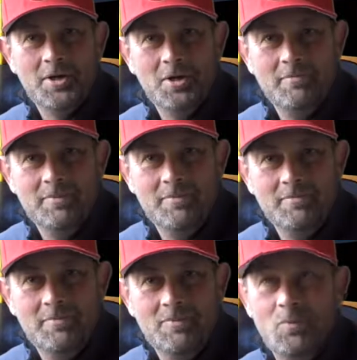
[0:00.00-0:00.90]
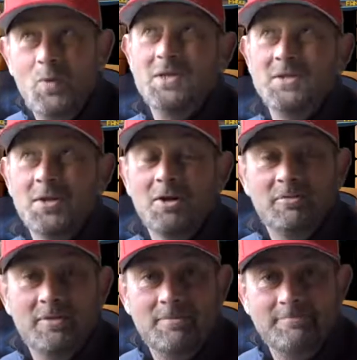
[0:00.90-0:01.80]
golfing, winter
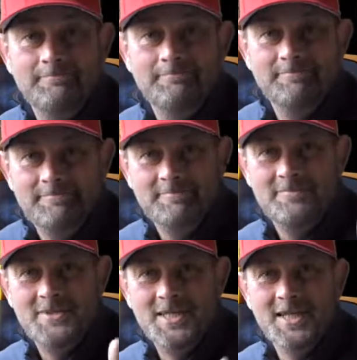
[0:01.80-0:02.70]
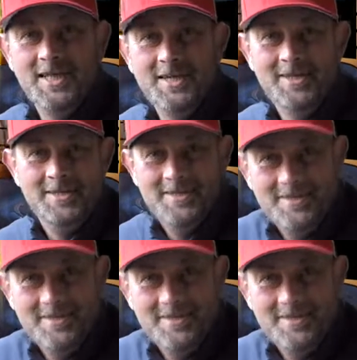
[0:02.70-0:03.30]
golfing. See you later.